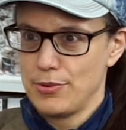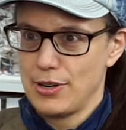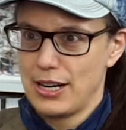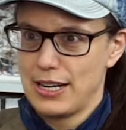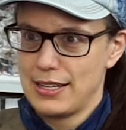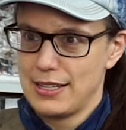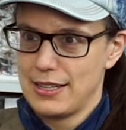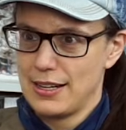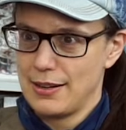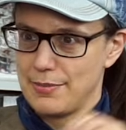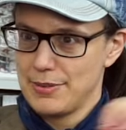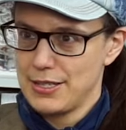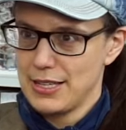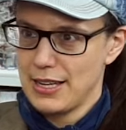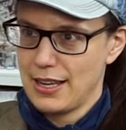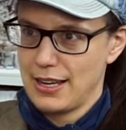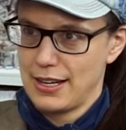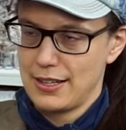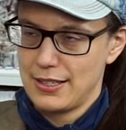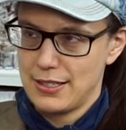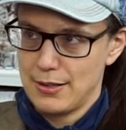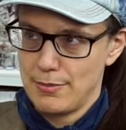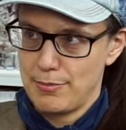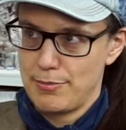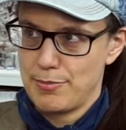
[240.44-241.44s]
ended up selling
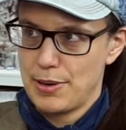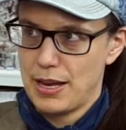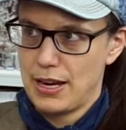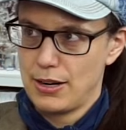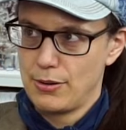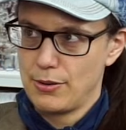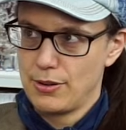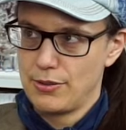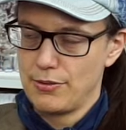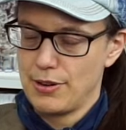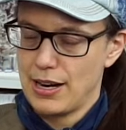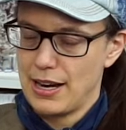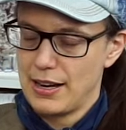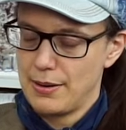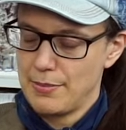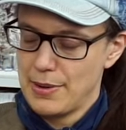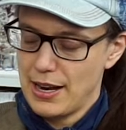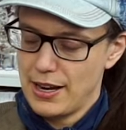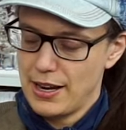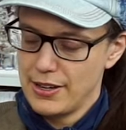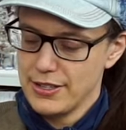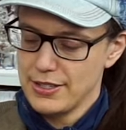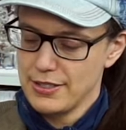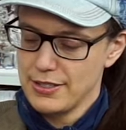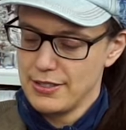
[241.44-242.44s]
to Penguin Random
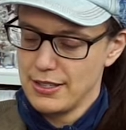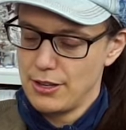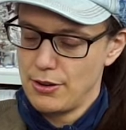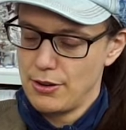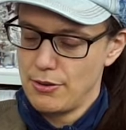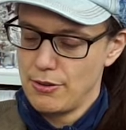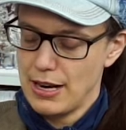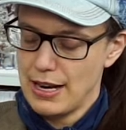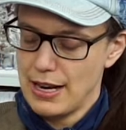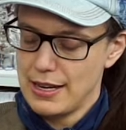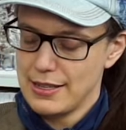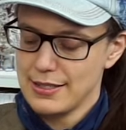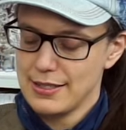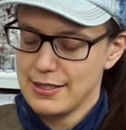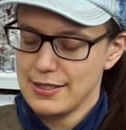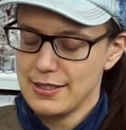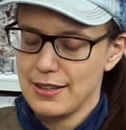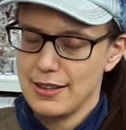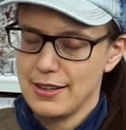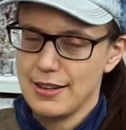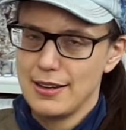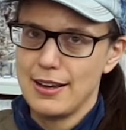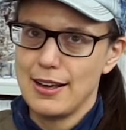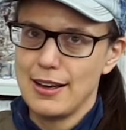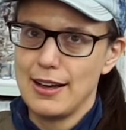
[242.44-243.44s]
House in the US.
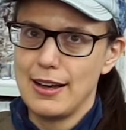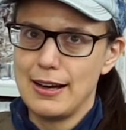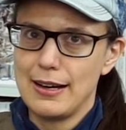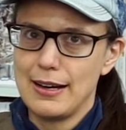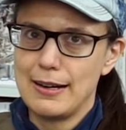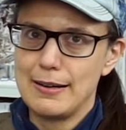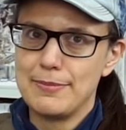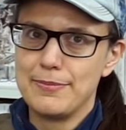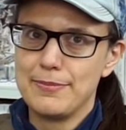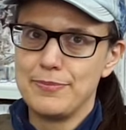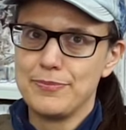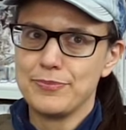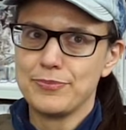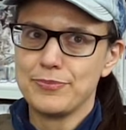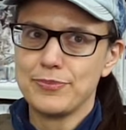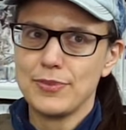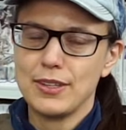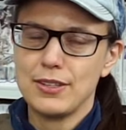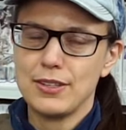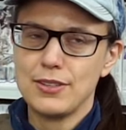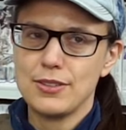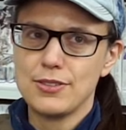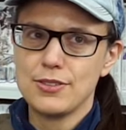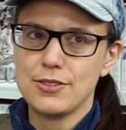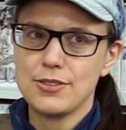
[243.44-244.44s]

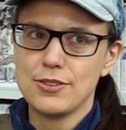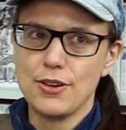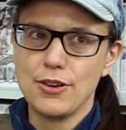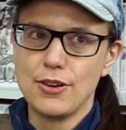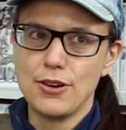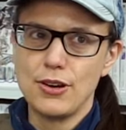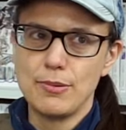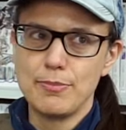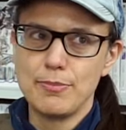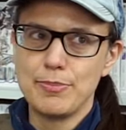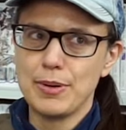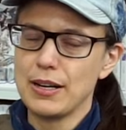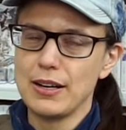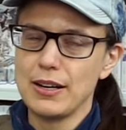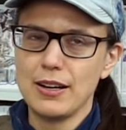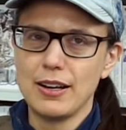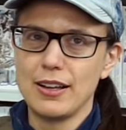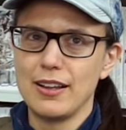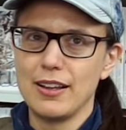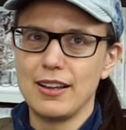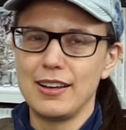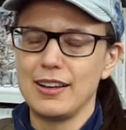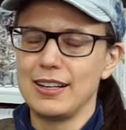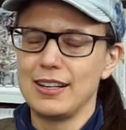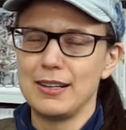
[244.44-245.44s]
But
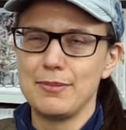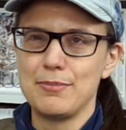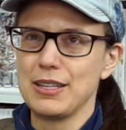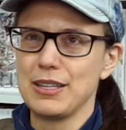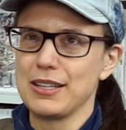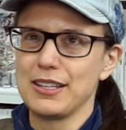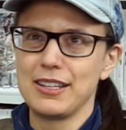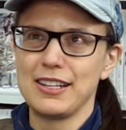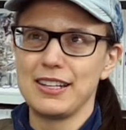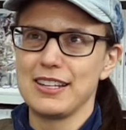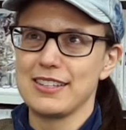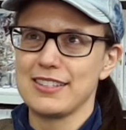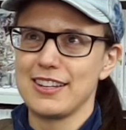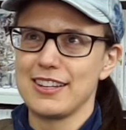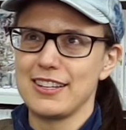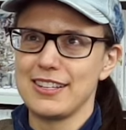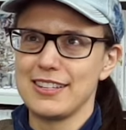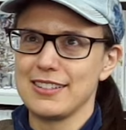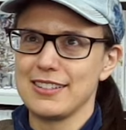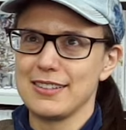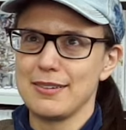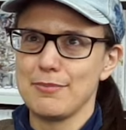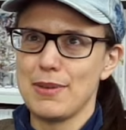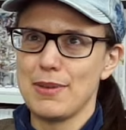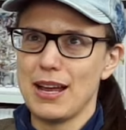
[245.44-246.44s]
in a million years I
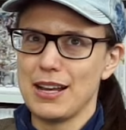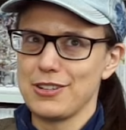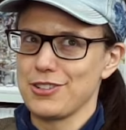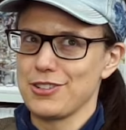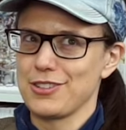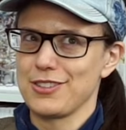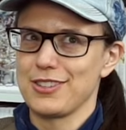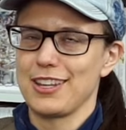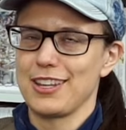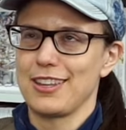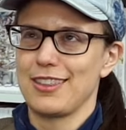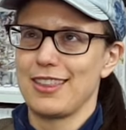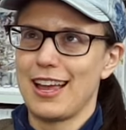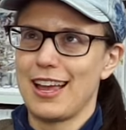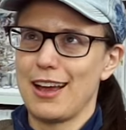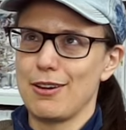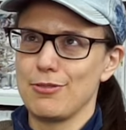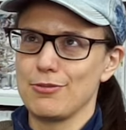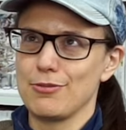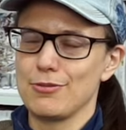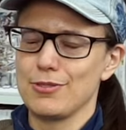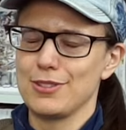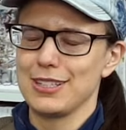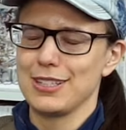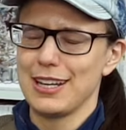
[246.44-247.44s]
didn't imagine that
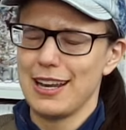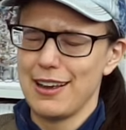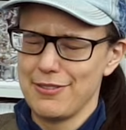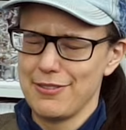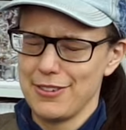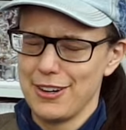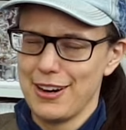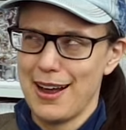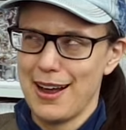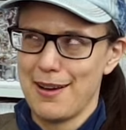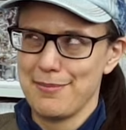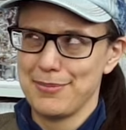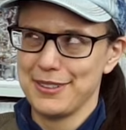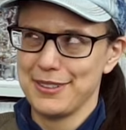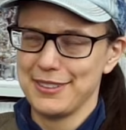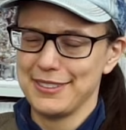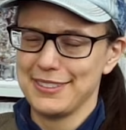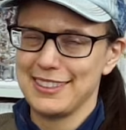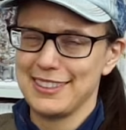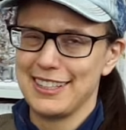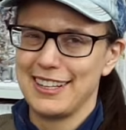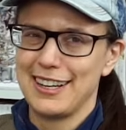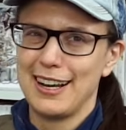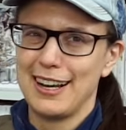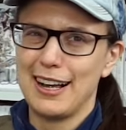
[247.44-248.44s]
would ever happen.
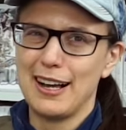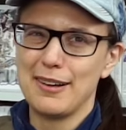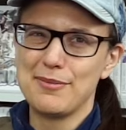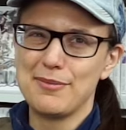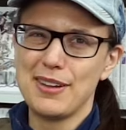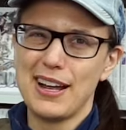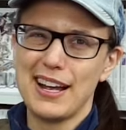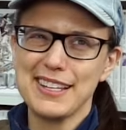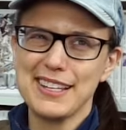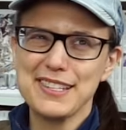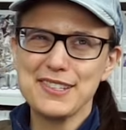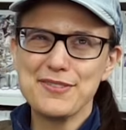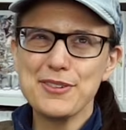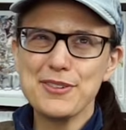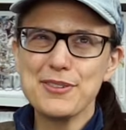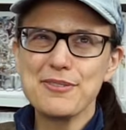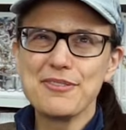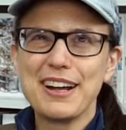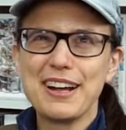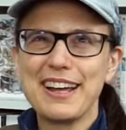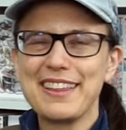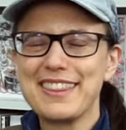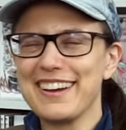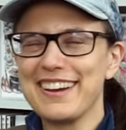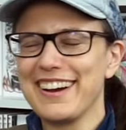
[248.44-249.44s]
As for
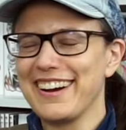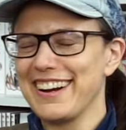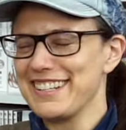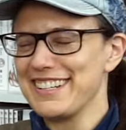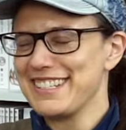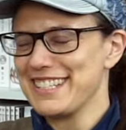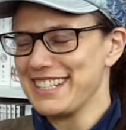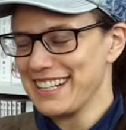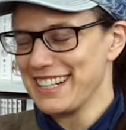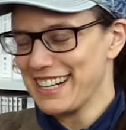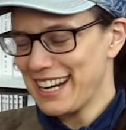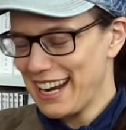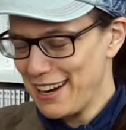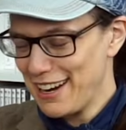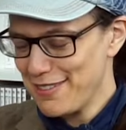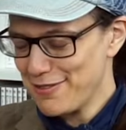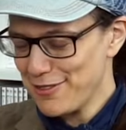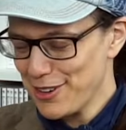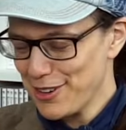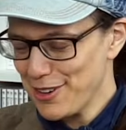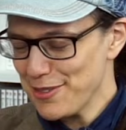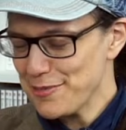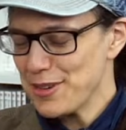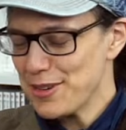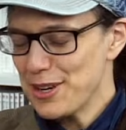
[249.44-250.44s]
where the idea came
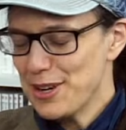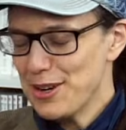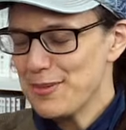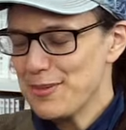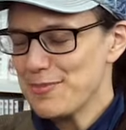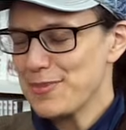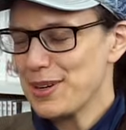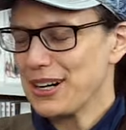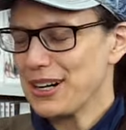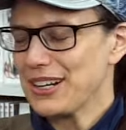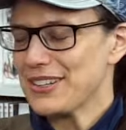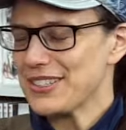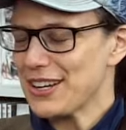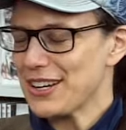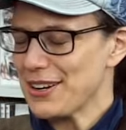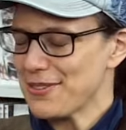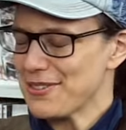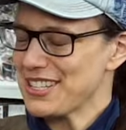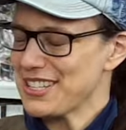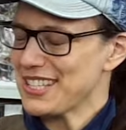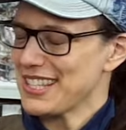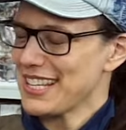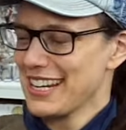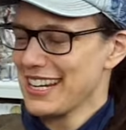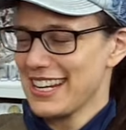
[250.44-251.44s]
from, because I was
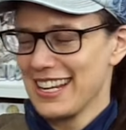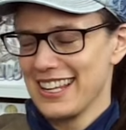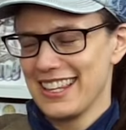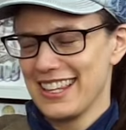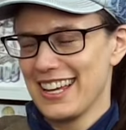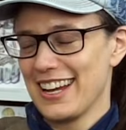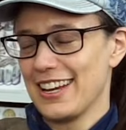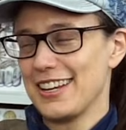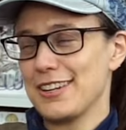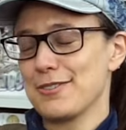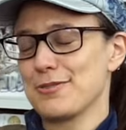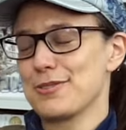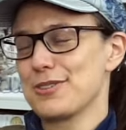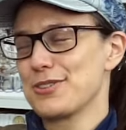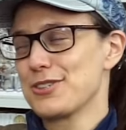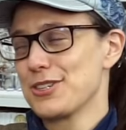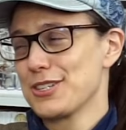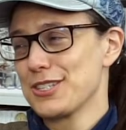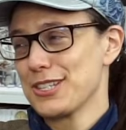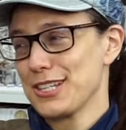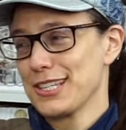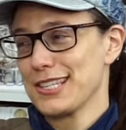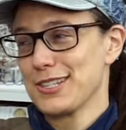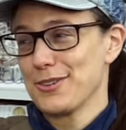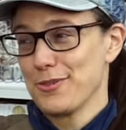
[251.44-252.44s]
thinking that it was just
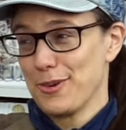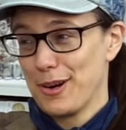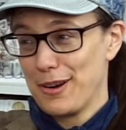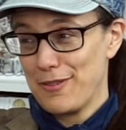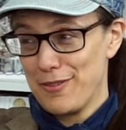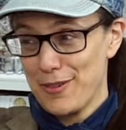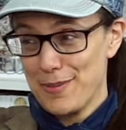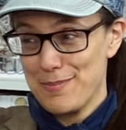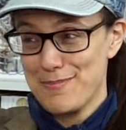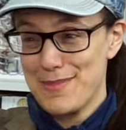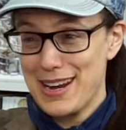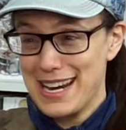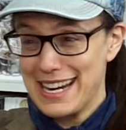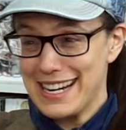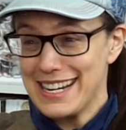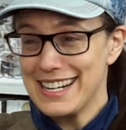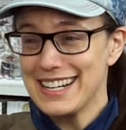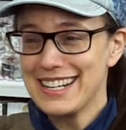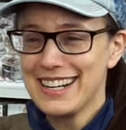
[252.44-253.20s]
a story for me,